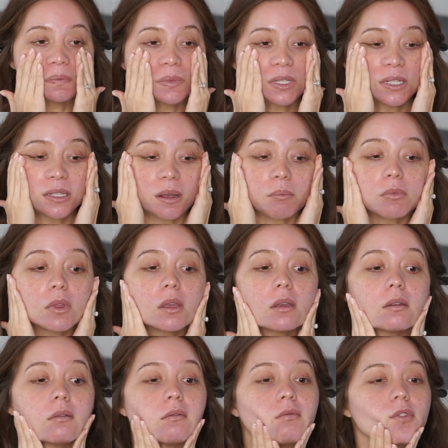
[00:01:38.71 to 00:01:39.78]

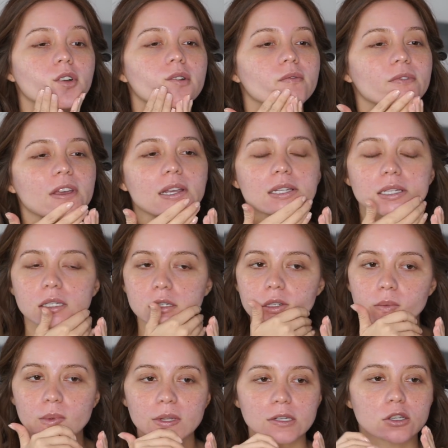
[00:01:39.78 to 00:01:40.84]
something for your face. It
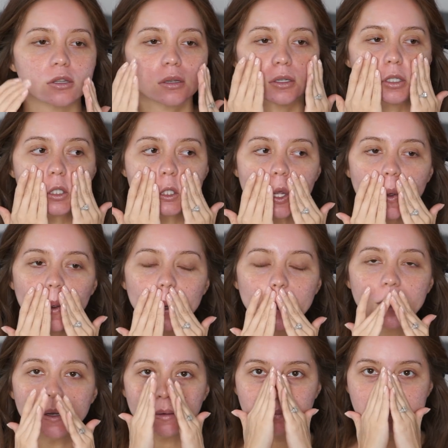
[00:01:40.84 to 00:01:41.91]
just makes you look so
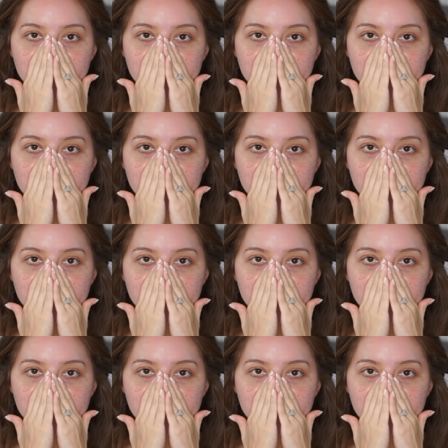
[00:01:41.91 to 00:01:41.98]
good.